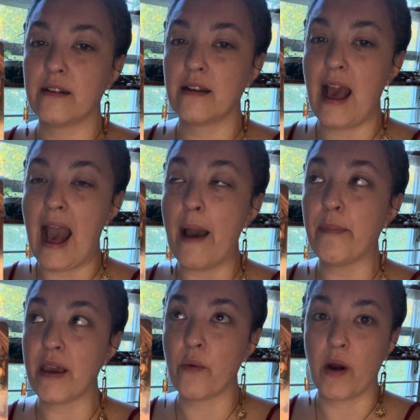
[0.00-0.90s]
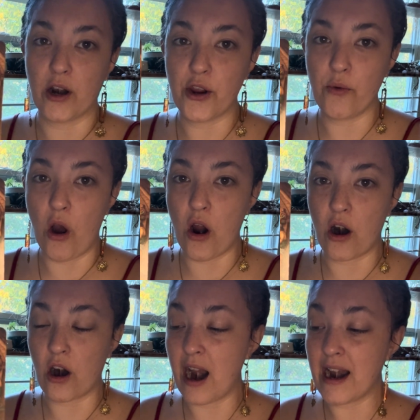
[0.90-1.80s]
happy where you
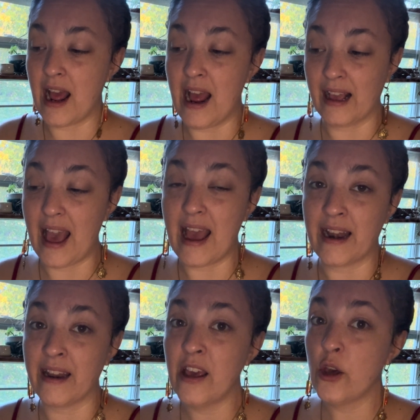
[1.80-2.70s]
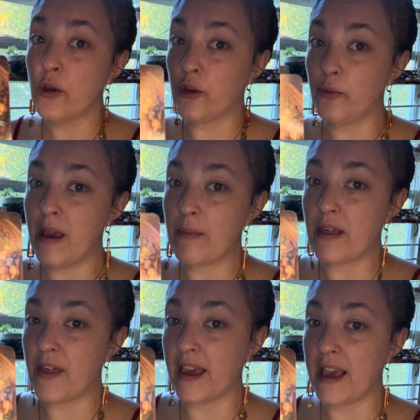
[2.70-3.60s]
are. And again, you may be
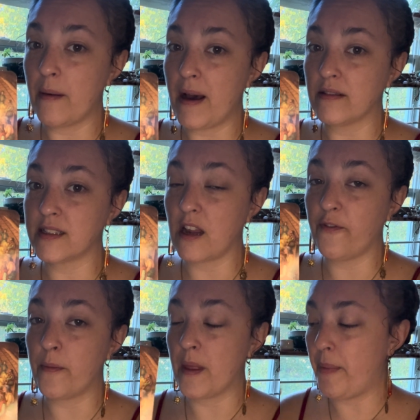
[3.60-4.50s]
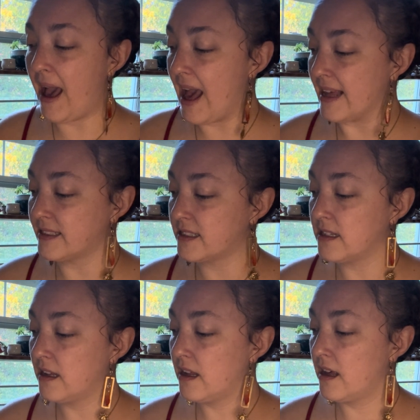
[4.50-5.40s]
thinking about stuff from the past,
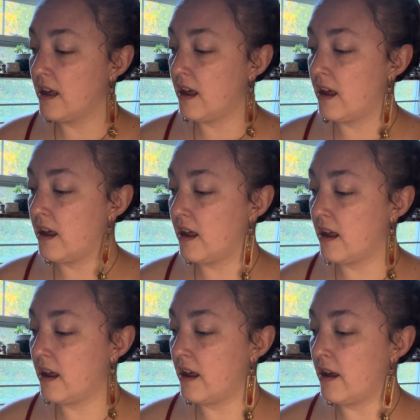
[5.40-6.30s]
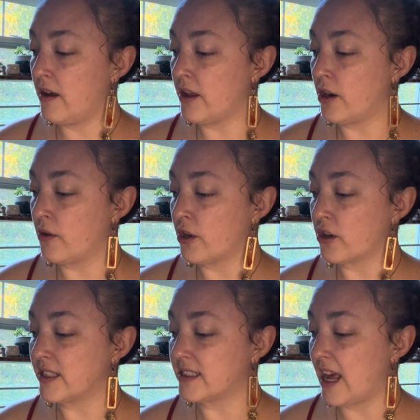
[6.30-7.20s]
your
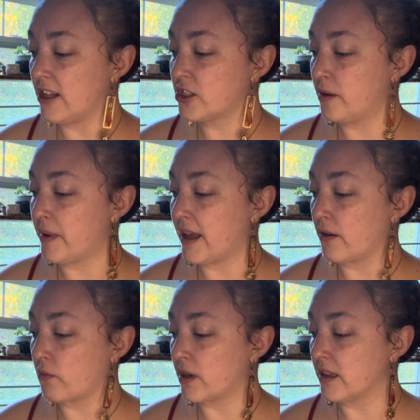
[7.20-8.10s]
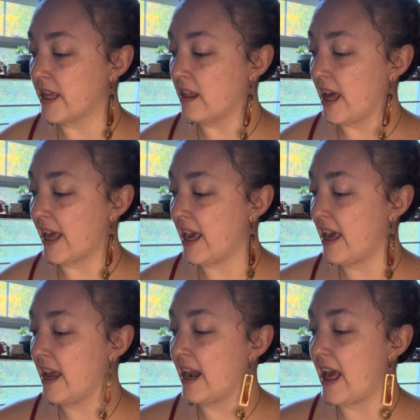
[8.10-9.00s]
nostalgia being really like
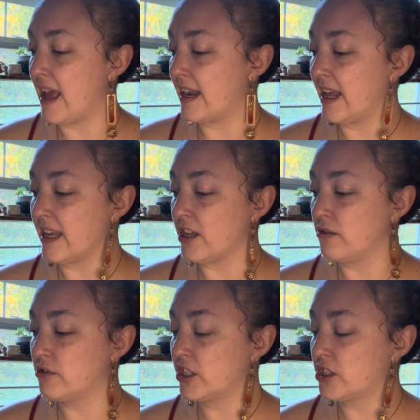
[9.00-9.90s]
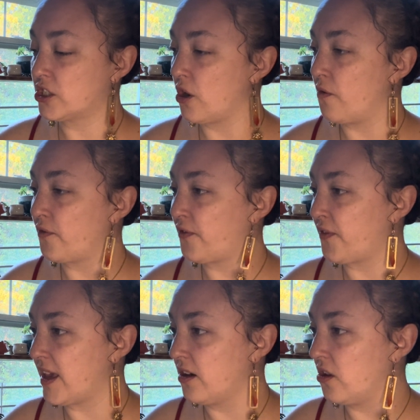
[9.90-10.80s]
hit, and you just don't
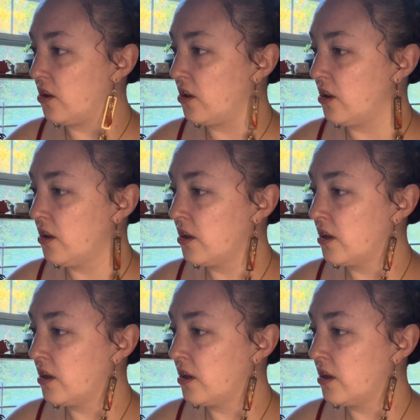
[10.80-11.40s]
feel